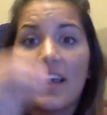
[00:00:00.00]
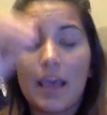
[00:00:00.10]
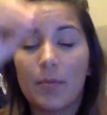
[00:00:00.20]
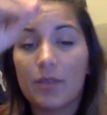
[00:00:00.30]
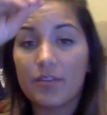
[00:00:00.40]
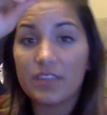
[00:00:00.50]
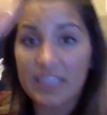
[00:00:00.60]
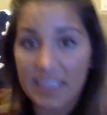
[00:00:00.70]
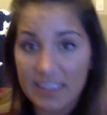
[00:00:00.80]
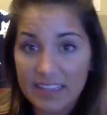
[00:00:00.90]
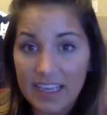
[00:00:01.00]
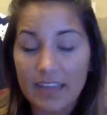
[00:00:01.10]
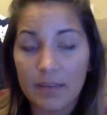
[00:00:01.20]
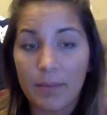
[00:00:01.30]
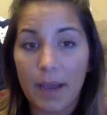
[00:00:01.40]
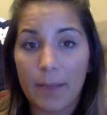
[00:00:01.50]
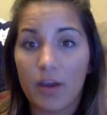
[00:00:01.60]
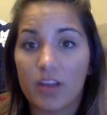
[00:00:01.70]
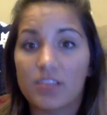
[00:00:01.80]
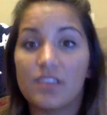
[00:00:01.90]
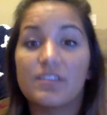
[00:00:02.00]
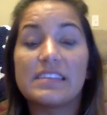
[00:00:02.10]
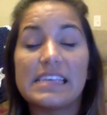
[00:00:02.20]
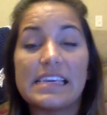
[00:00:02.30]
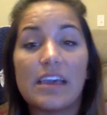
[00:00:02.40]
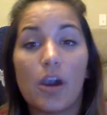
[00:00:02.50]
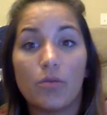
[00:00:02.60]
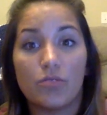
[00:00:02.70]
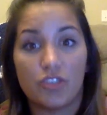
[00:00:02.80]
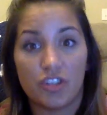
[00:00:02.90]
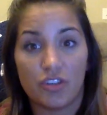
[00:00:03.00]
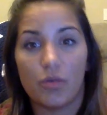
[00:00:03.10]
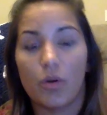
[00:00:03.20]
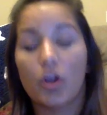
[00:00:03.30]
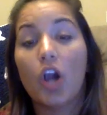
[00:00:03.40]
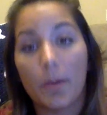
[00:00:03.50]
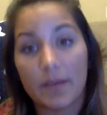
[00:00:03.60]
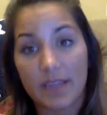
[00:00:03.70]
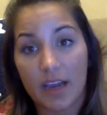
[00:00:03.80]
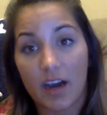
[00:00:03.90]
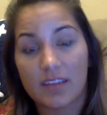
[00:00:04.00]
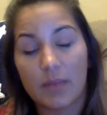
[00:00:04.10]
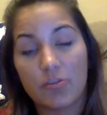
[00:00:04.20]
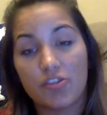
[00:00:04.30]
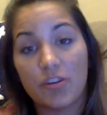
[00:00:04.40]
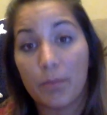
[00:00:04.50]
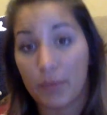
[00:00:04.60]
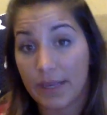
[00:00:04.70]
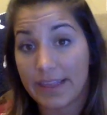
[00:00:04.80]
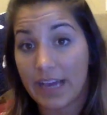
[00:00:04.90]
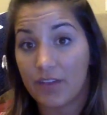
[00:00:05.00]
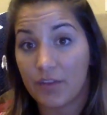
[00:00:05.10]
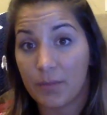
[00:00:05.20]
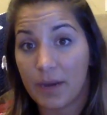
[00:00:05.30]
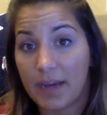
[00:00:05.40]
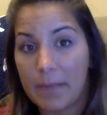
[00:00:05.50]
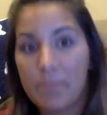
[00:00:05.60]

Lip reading: and we release it as a byproduct of CO2, or carbon dioxide, which you can breathe out of your body.